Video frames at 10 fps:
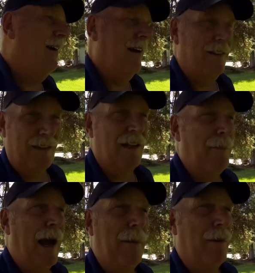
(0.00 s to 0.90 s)
It's in the
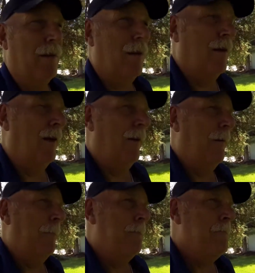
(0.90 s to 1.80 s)
Bible.
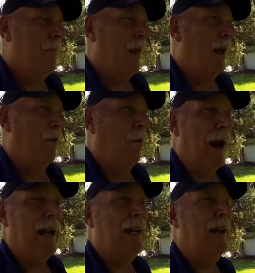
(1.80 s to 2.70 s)
And
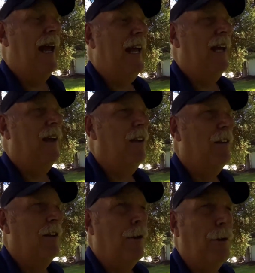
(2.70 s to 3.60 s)
why did I
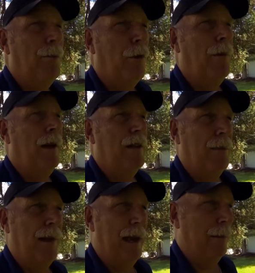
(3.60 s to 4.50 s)
learn more about the
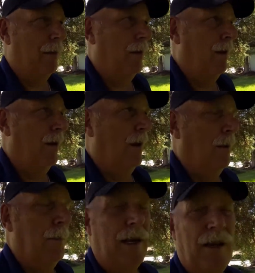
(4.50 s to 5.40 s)
Bible?
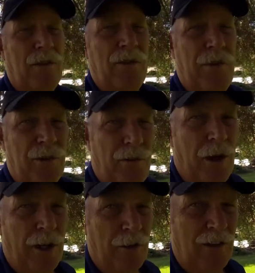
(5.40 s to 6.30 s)
Because first of all,
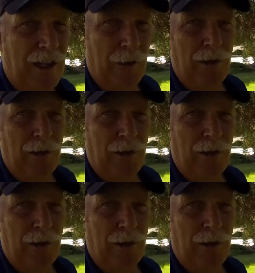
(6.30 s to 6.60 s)
I used to hear a